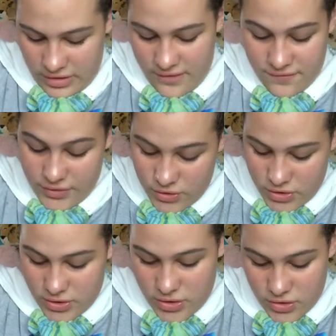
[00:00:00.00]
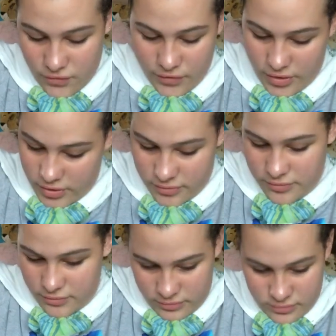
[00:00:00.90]
It feels good so far.
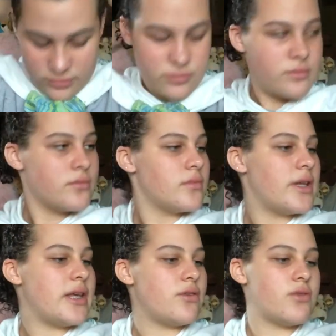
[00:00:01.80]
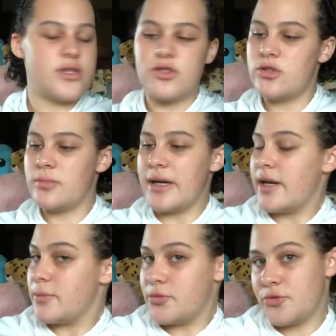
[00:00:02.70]
Like, it runs through my
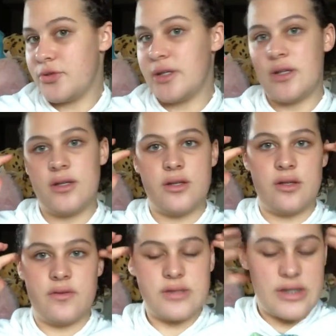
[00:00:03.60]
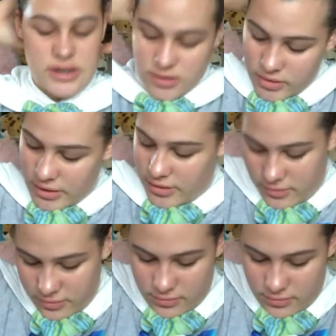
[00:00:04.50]
hair pretty easily.